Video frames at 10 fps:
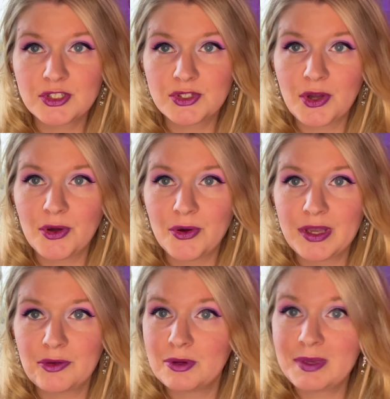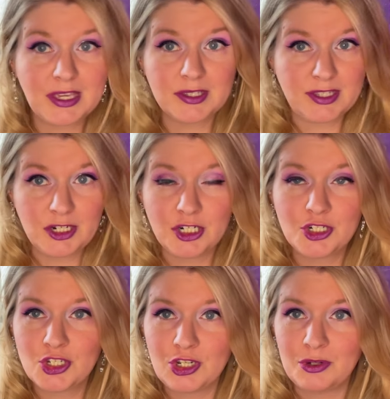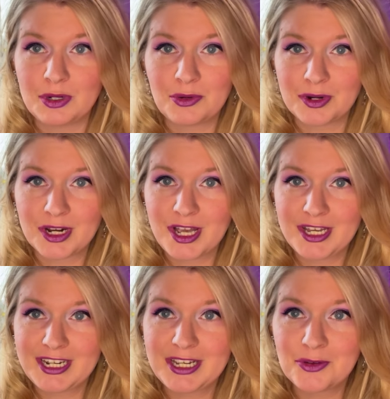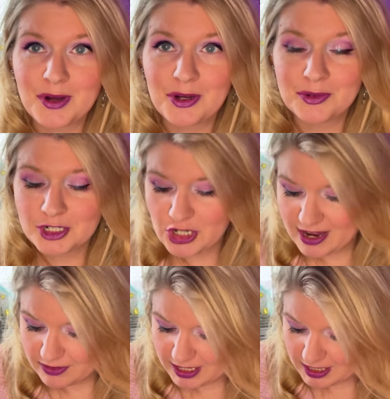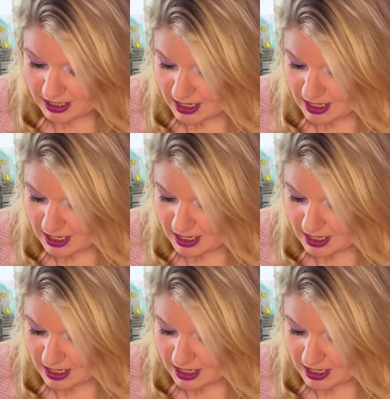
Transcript: so it would be easier to work on it while we're traveling.